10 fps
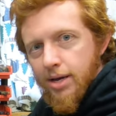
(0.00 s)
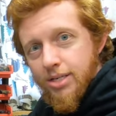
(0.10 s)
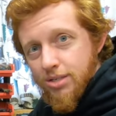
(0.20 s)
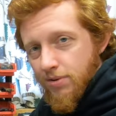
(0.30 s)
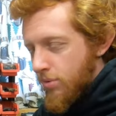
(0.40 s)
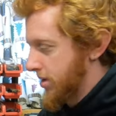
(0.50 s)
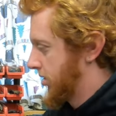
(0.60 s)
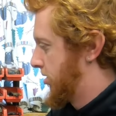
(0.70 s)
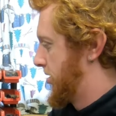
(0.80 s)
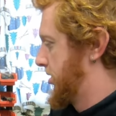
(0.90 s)
I guess, if you want to
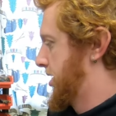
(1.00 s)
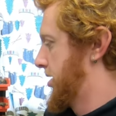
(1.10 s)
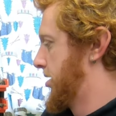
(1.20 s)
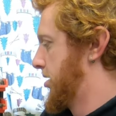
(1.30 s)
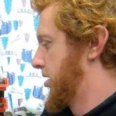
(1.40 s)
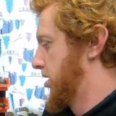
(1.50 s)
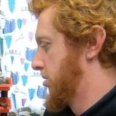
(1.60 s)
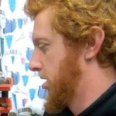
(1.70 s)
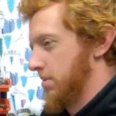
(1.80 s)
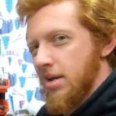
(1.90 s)
call it that.
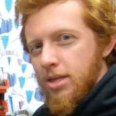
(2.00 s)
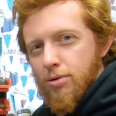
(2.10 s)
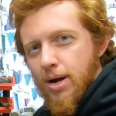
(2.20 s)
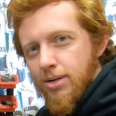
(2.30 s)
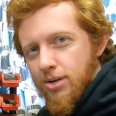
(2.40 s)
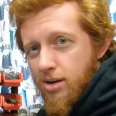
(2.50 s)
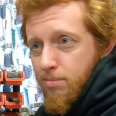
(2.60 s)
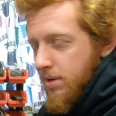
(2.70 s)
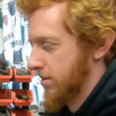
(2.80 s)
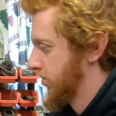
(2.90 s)
Probably not the correct
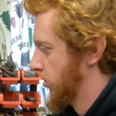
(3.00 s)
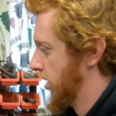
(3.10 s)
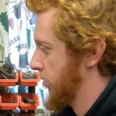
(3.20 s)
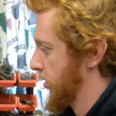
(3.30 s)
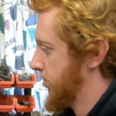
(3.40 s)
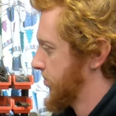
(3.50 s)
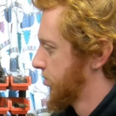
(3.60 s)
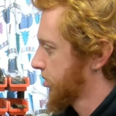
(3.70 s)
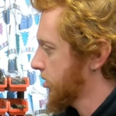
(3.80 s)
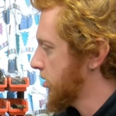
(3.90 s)
term, but whatever.
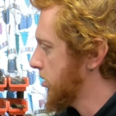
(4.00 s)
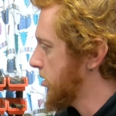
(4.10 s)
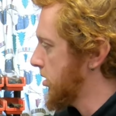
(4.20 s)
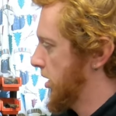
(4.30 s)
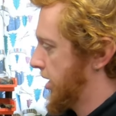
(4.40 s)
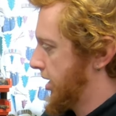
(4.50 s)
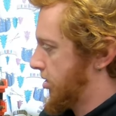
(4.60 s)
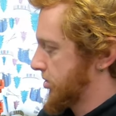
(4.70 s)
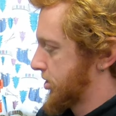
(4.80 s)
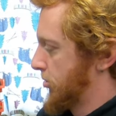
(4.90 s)
And I
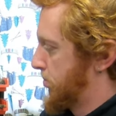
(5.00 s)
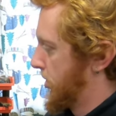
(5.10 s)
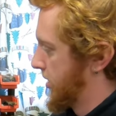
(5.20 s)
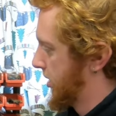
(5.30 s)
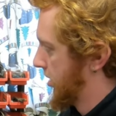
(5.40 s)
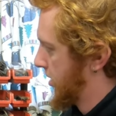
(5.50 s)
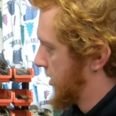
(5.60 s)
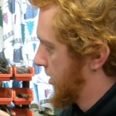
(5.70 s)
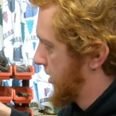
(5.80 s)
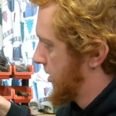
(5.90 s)
also put
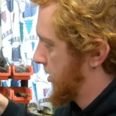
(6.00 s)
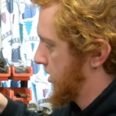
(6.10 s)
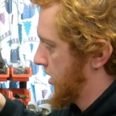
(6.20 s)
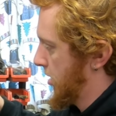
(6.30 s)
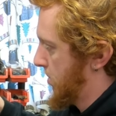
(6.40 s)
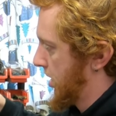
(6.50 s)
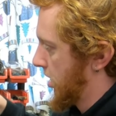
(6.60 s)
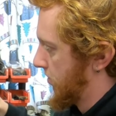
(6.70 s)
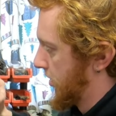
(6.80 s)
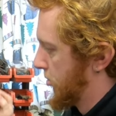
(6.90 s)
a
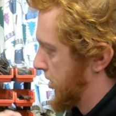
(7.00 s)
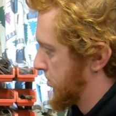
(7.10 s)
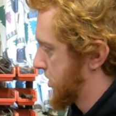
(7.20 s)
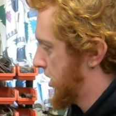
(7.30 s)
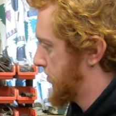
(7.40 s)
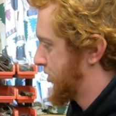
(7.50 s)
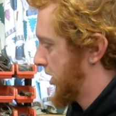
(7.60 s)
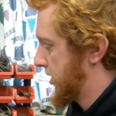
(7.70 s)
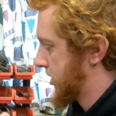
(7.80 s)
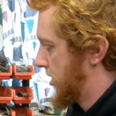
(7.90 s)
pair of aluminum soft
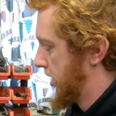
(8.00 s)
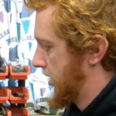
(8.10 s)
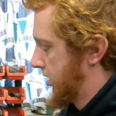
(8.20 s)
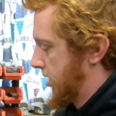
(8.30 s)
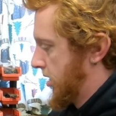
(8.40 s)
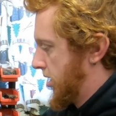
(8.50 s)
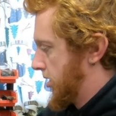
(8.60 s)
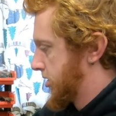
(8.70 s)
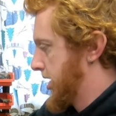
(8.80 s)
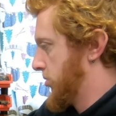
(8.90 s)
jaws on it,
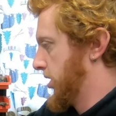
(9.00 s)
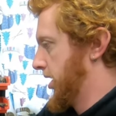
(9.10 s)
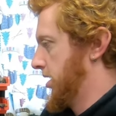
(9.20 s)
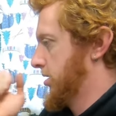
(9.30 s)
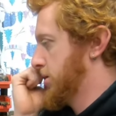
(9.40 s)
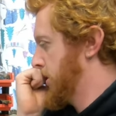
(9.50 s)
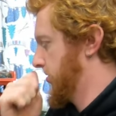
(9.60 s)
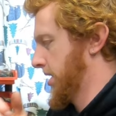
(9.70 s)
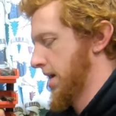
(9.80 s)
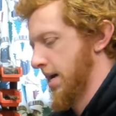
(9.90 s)
so that way you
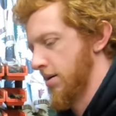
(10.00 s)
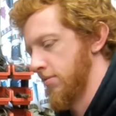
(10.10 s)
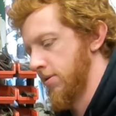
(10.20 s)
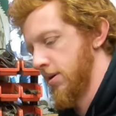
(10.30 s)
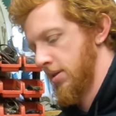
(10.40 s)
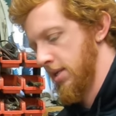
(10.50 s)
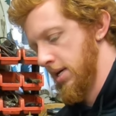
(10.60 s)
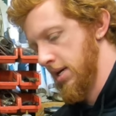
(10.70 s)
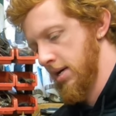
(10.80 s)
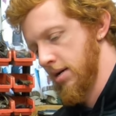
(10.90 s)
don't have
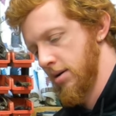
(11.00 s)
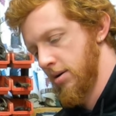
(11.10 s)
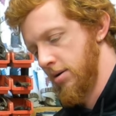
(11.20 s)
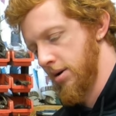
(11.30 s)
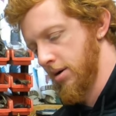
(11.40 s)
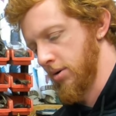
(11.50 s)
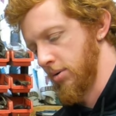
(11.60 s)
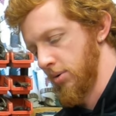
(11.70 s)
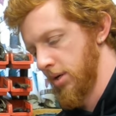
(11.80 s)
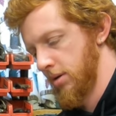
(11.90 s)
the
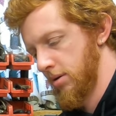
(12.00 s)
knurled